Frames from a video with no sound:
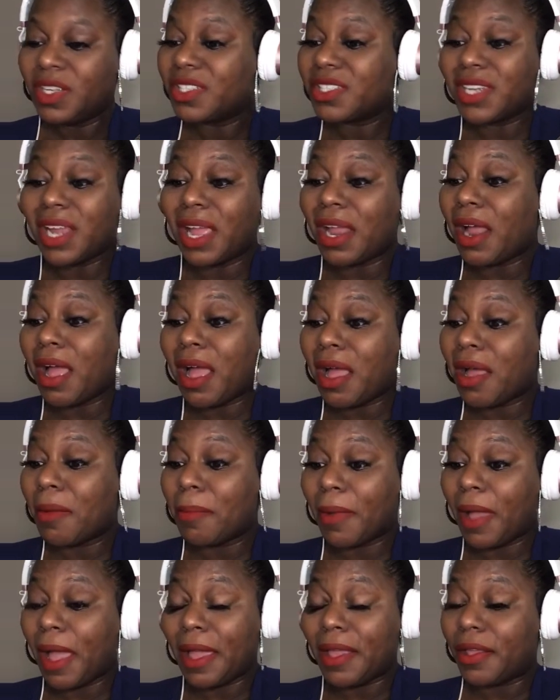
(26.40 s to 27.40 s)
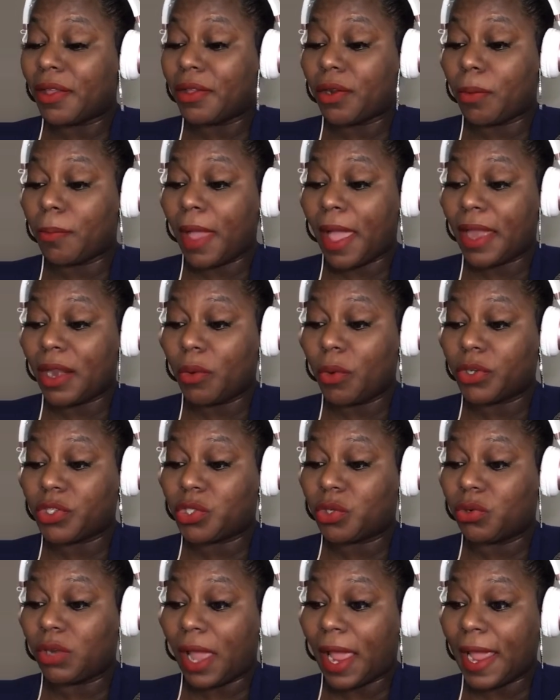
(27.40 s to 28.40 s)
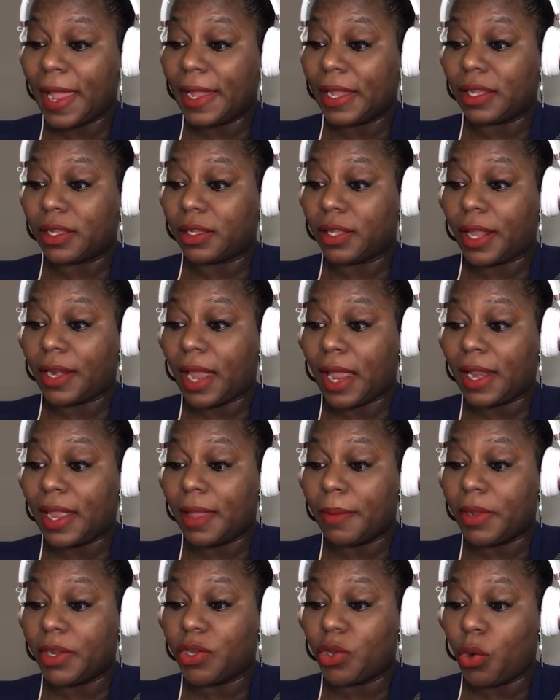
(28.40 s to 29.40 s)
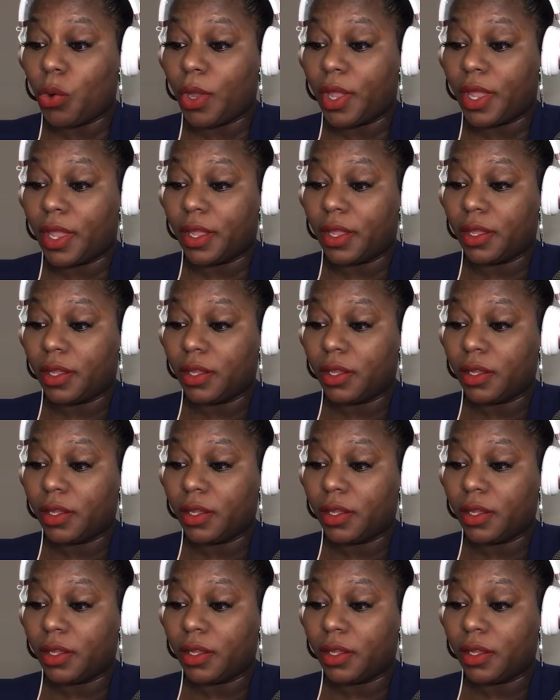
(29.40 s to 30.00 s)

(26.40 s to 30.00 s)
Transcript: Shut up. It don't matter what you like. You're not letting me do it.